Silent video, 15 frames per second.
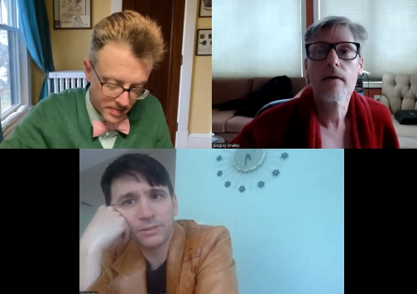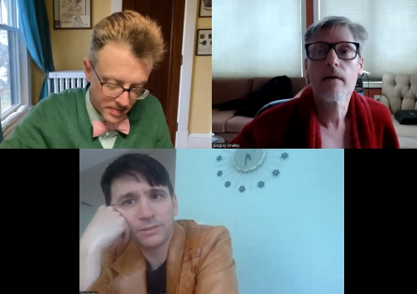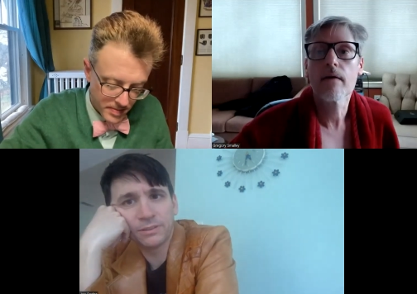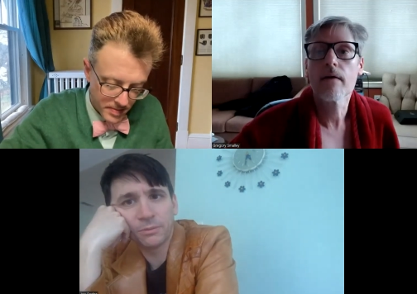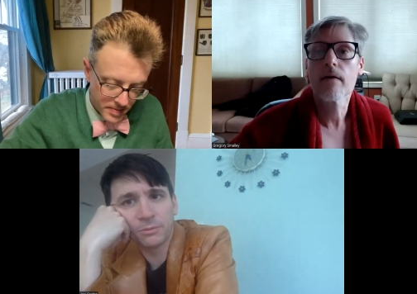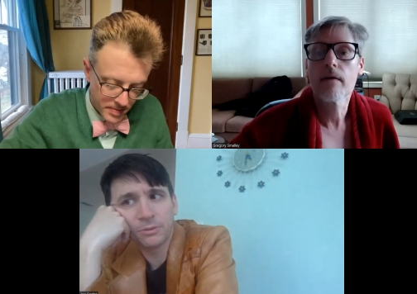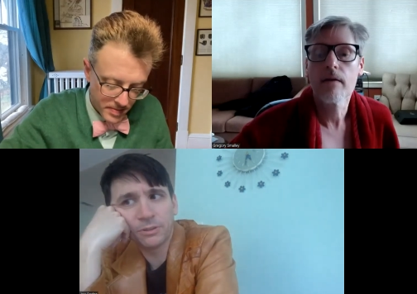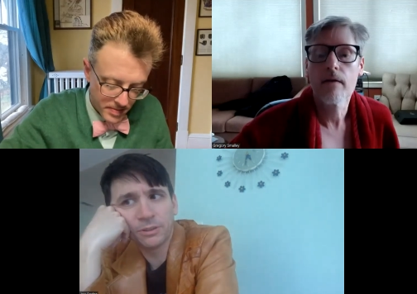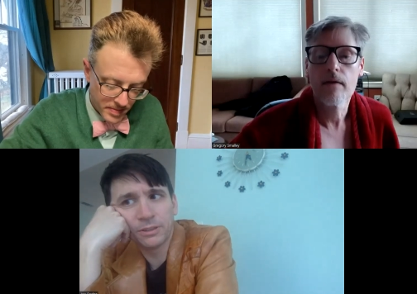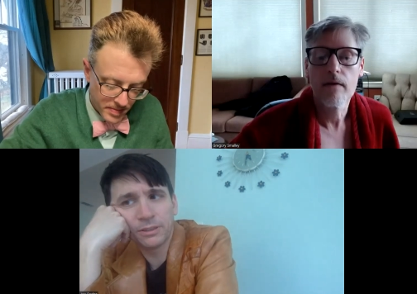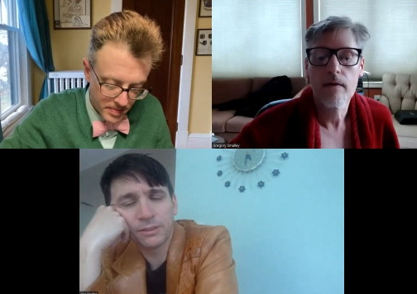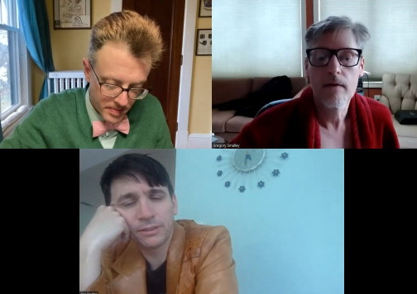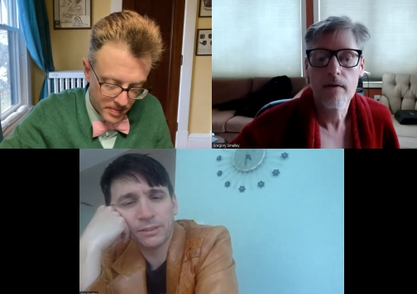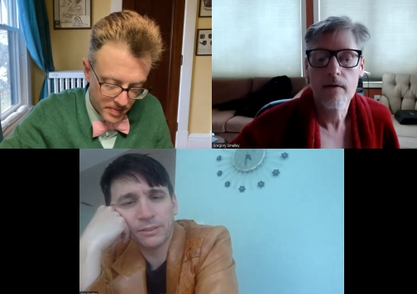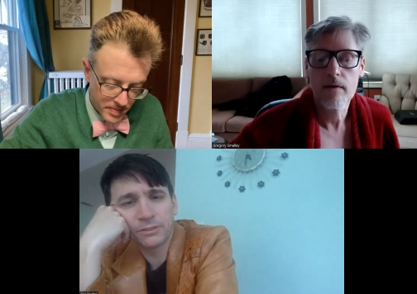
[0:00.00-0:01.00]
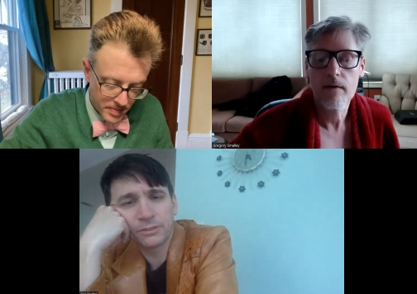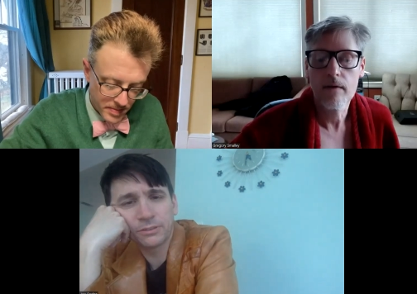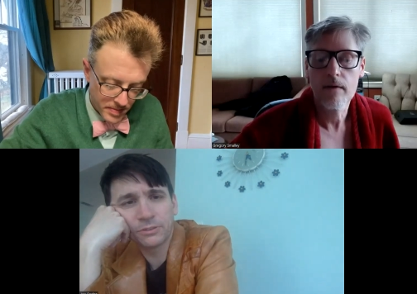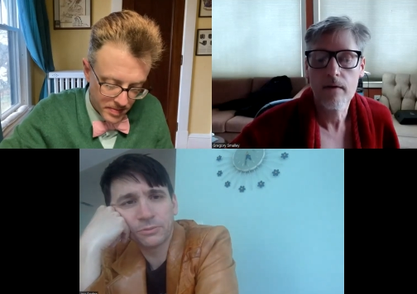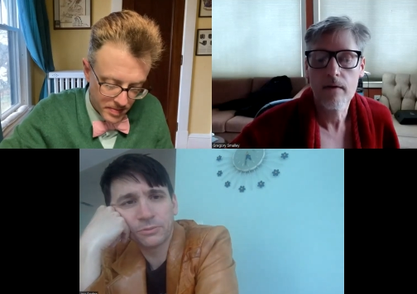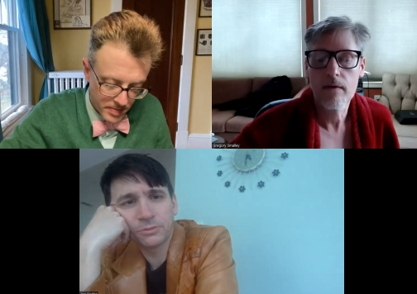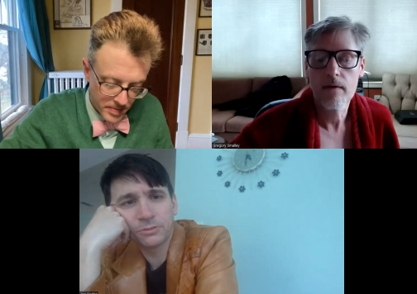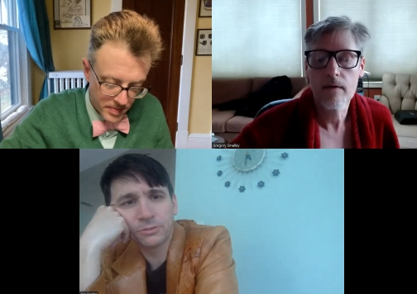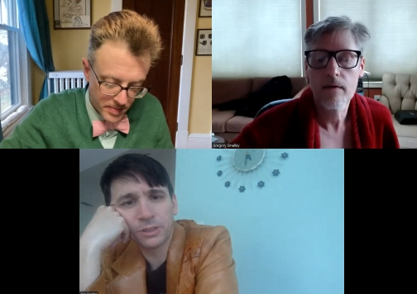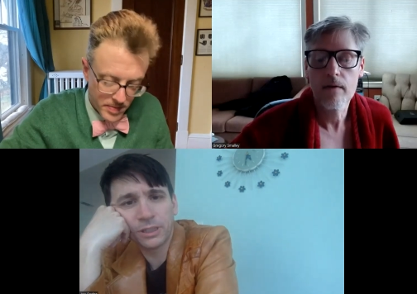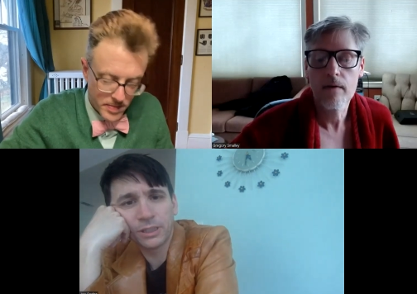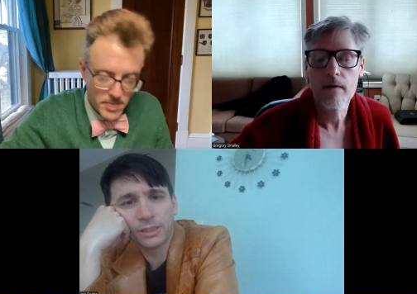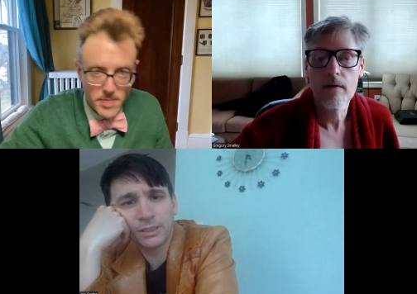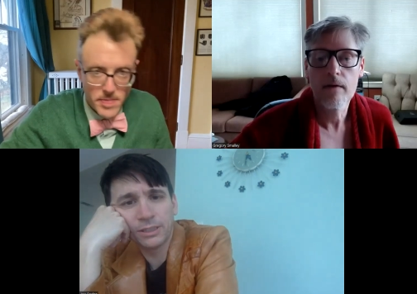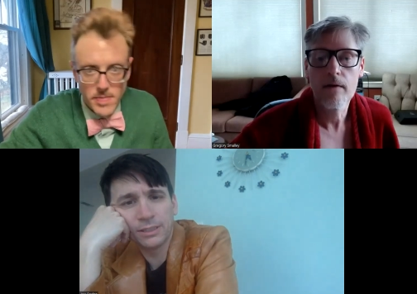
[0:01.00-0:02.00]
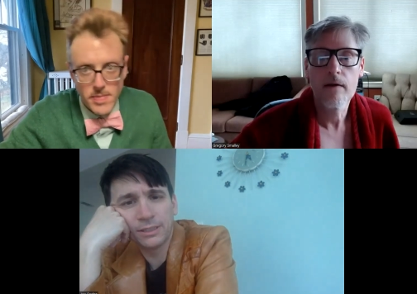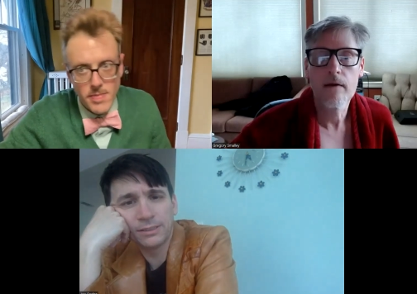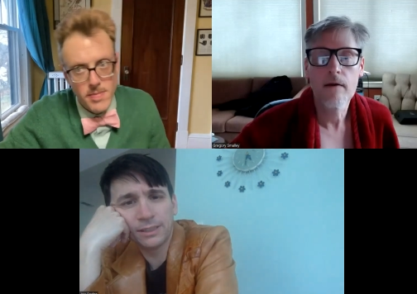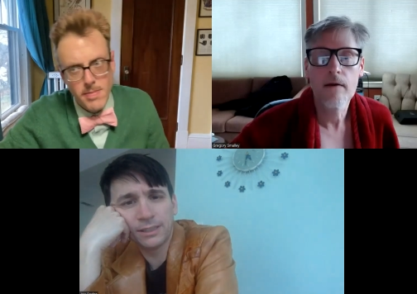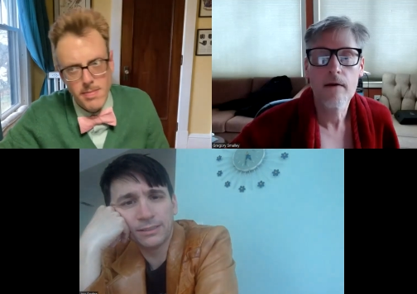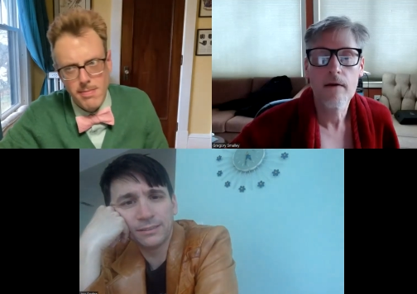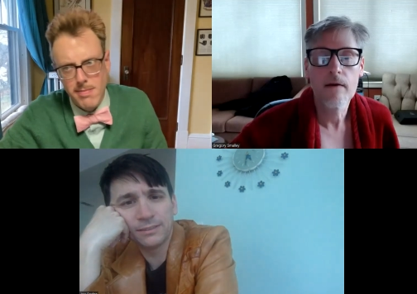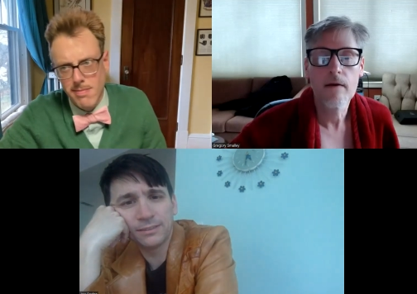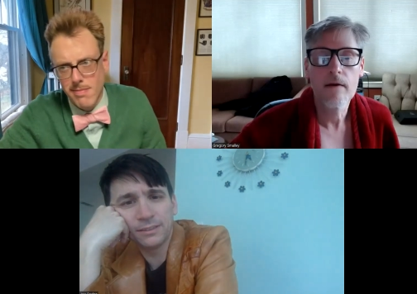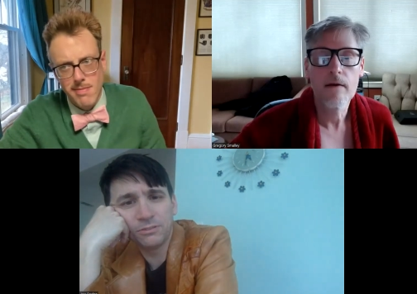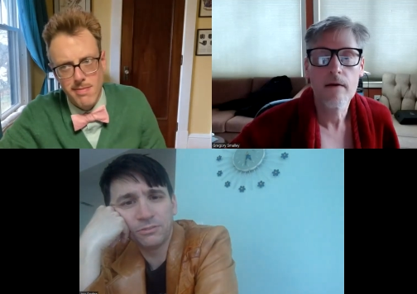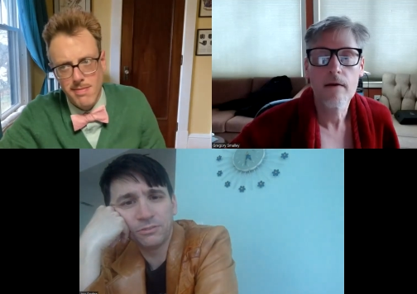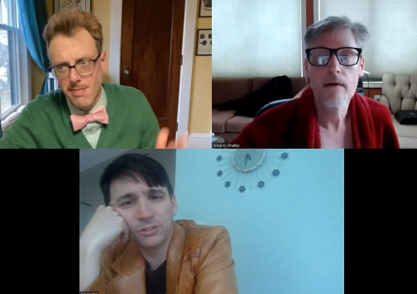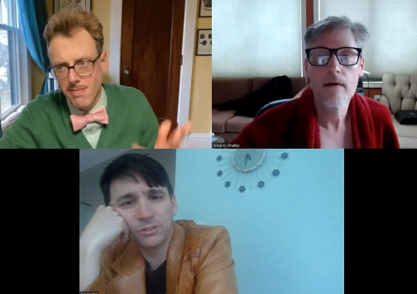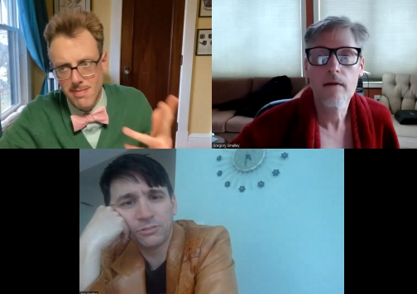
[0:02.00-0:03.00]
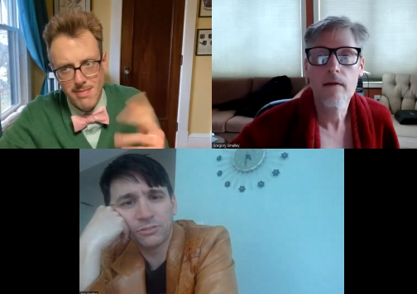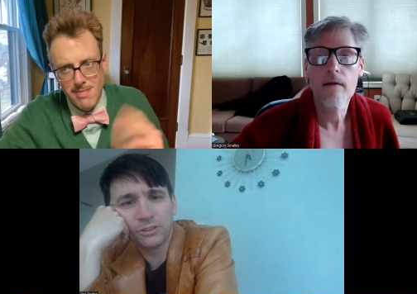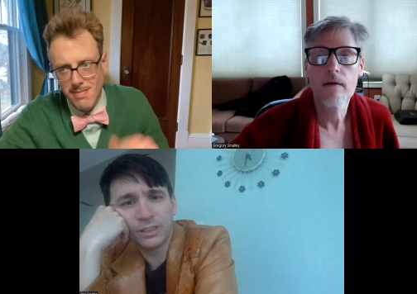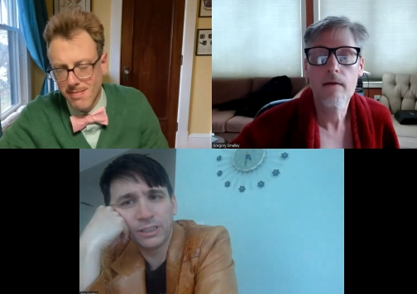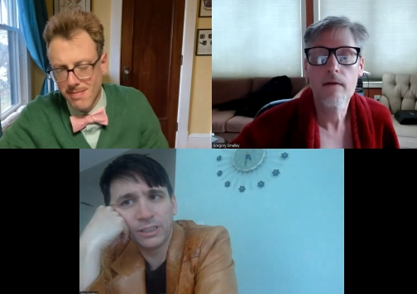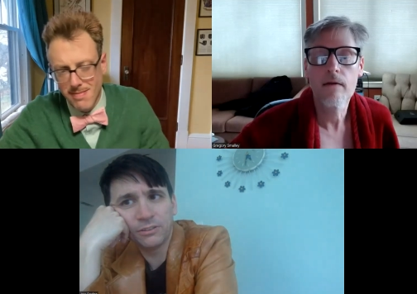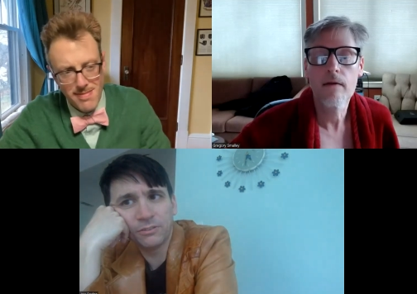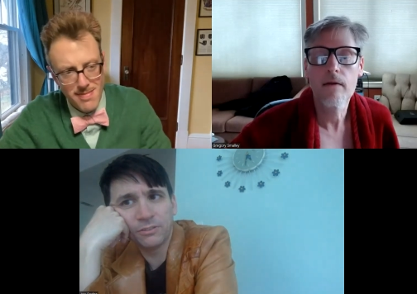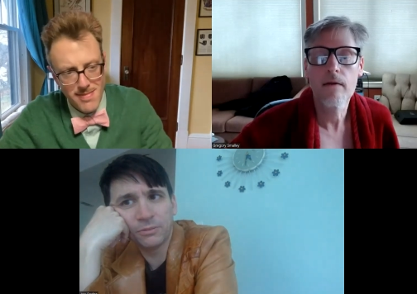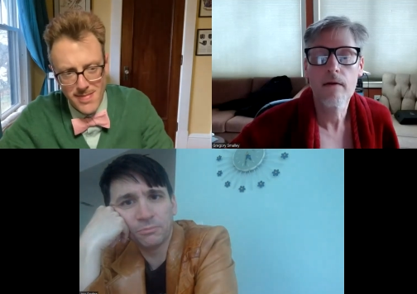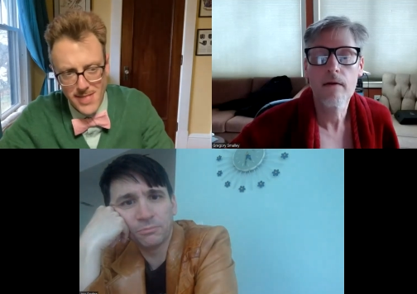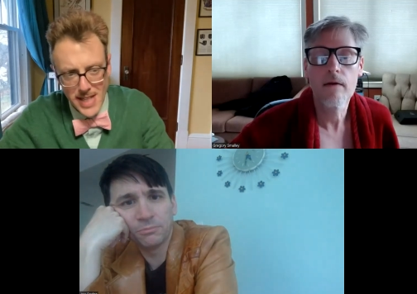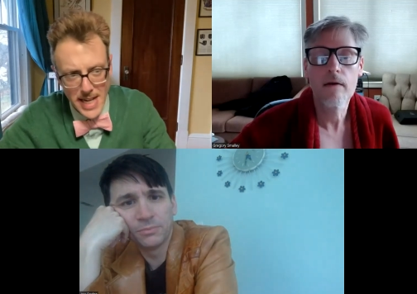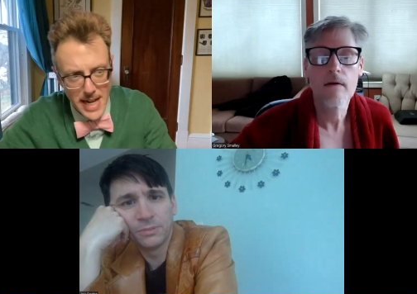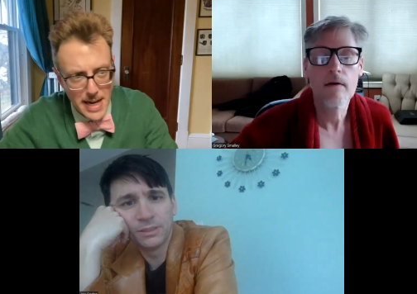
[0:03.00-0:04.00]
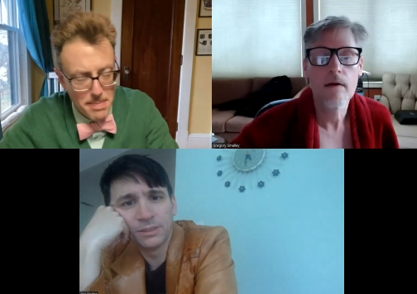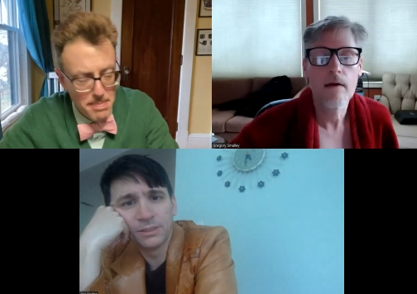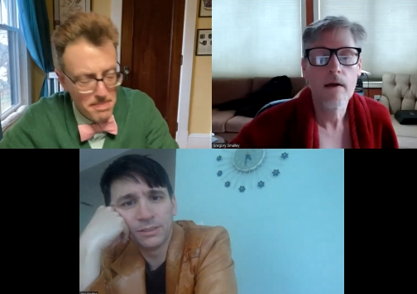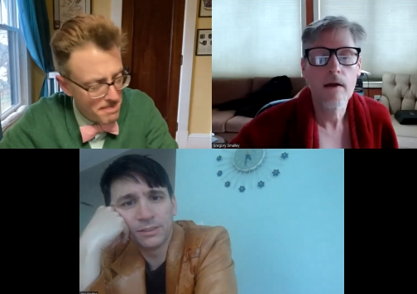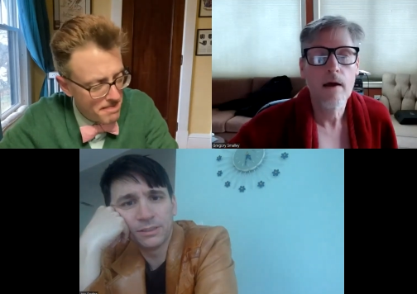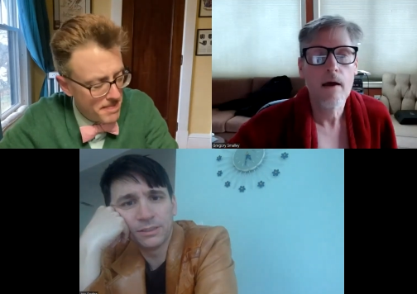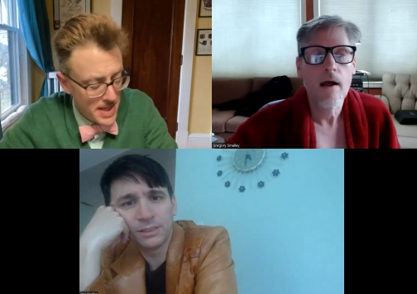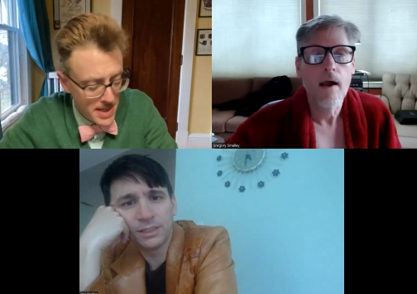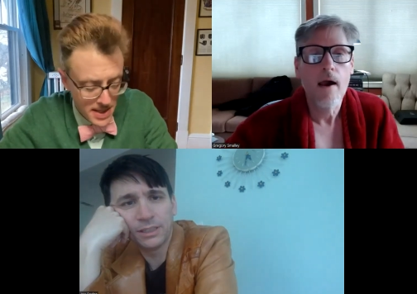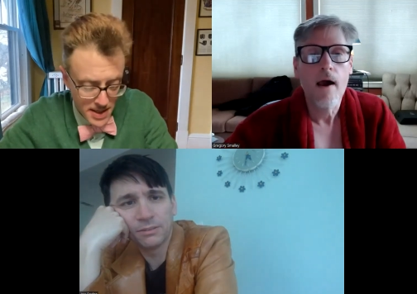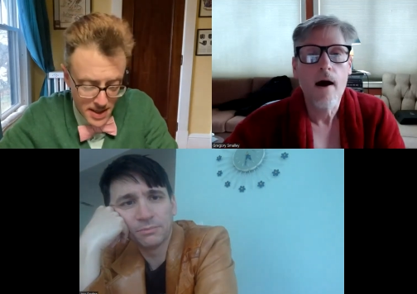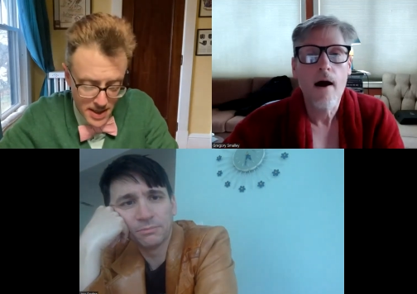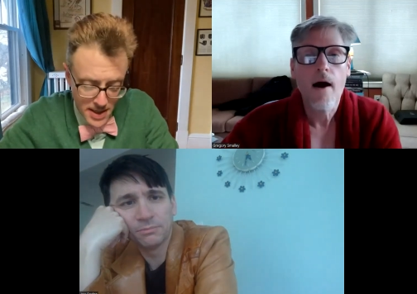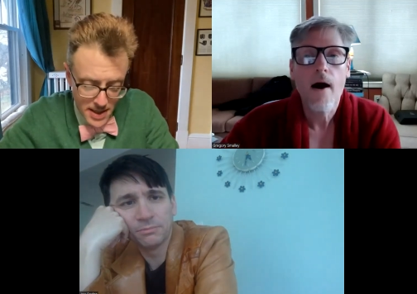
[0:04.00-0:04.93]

Speaker 1: Midsommar, the characters were strange. They, I just didn't feel for any of them. Yeah, yeah.